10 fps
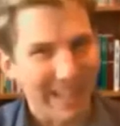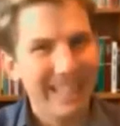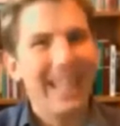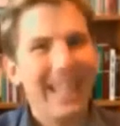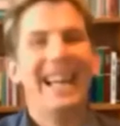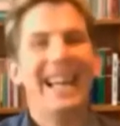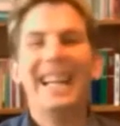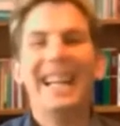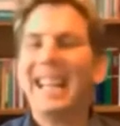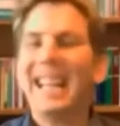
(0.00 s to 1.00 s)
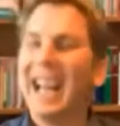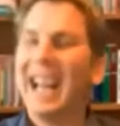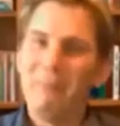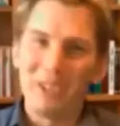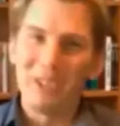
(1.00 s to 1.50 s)
plan.
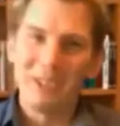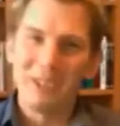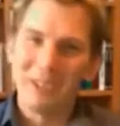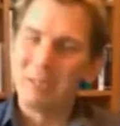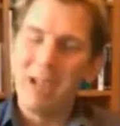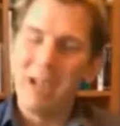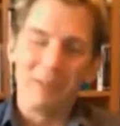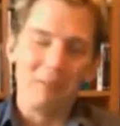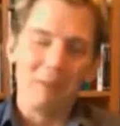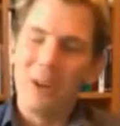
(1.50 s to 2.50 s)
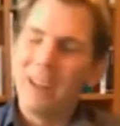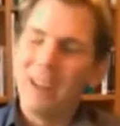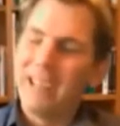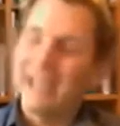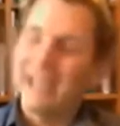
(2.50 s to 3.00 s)
That happens sometimes, and
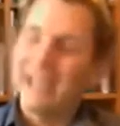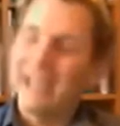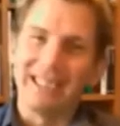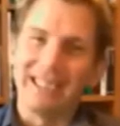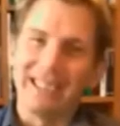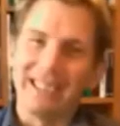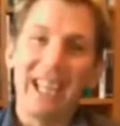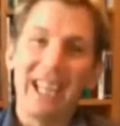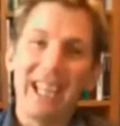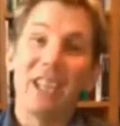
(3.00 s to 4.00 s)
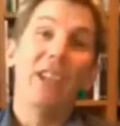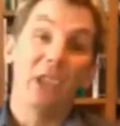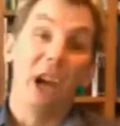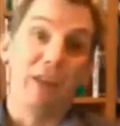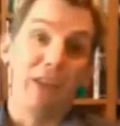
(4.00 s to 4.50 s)
boy, that just they kissed
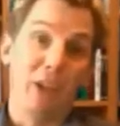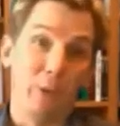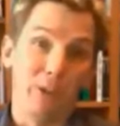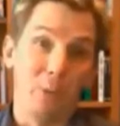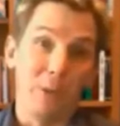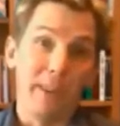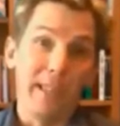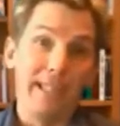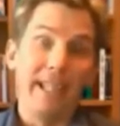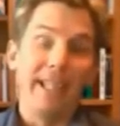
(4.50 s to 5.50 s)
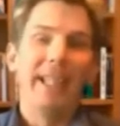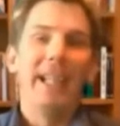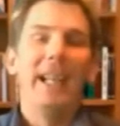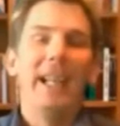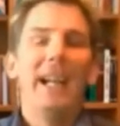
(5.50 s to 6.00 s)
off the sales force is what they did.
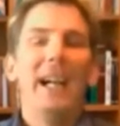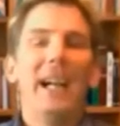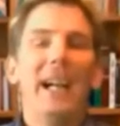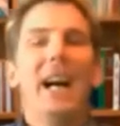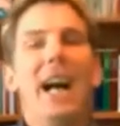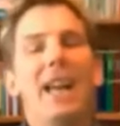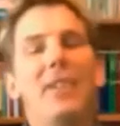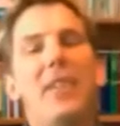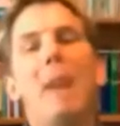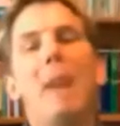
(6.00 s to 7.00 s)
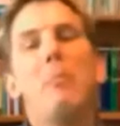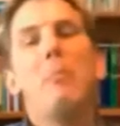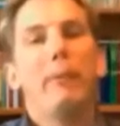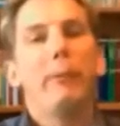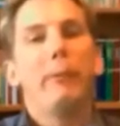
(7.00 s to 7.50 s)
At that
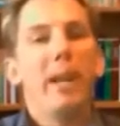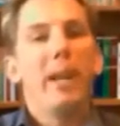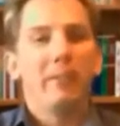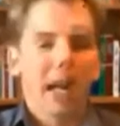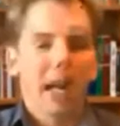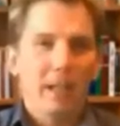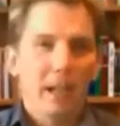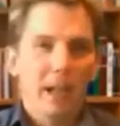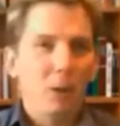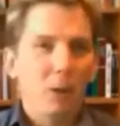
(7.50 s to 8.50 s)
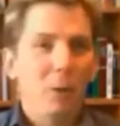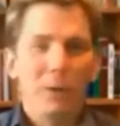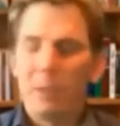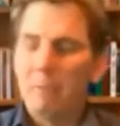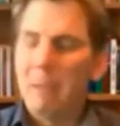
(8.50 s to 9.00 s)
point, a friend of mine,
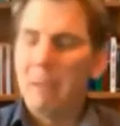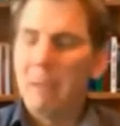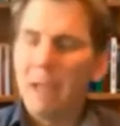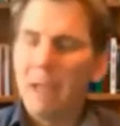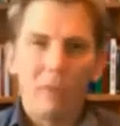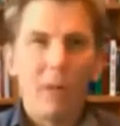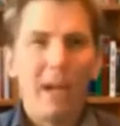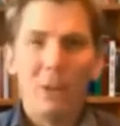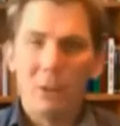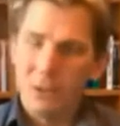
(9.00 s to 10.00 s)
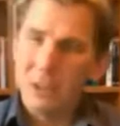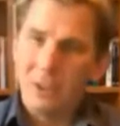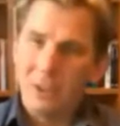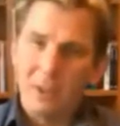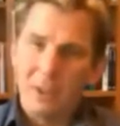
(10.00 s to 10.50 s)
who was a mentor of mine, who
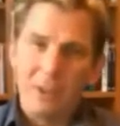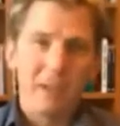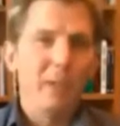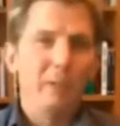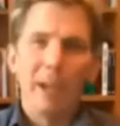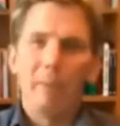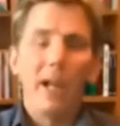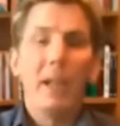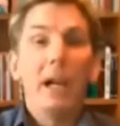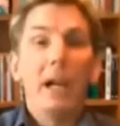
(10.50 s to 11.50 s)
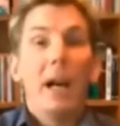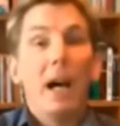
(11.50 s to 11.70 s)
still is a dear friend of mine,